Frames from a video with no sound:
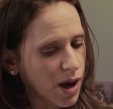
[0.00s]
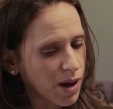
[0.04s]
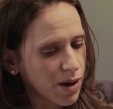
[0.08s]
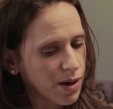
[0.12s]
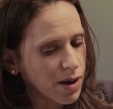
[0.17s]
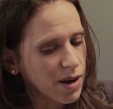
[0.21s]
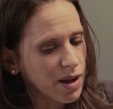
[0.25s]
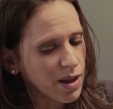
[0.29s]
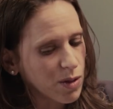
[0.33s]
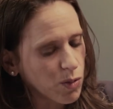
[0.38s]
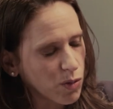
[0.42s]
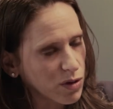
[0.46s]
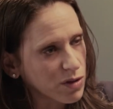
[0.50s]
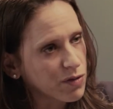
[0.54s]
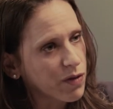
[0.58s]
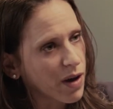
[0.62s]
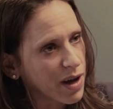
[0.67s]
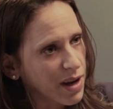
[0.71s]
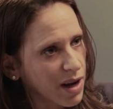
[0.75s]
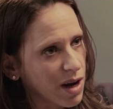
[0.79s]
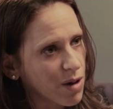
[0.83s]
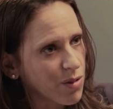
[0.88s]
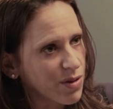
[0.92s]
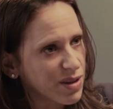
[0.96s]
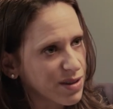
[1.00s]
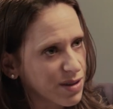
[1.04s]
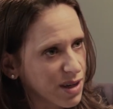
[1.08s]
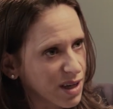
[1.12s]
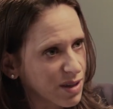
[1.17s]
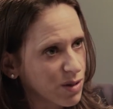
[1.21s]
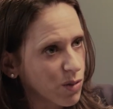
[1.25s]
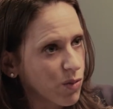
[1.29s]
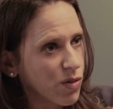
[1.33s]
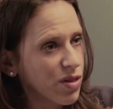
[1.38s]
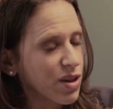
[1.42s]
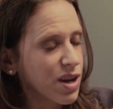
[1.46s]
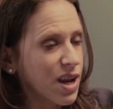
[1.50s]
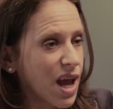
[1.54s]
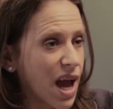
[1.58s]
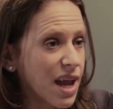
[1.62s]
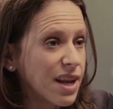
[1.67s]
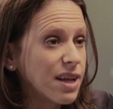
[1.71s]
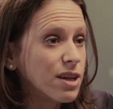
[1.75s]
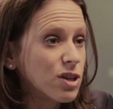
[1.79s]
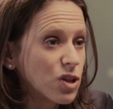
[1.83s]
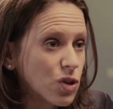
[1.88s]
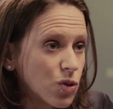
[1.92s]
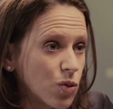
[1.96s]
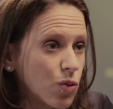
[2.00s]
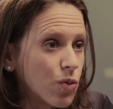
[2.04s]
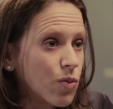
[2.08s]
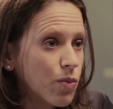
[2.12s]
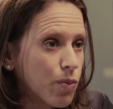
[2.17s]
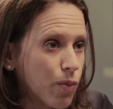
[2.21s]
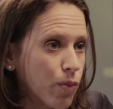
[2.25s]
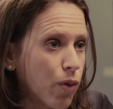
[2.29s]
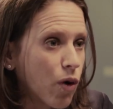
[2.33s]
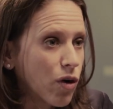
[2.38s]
and it was finally restructured with ninety-two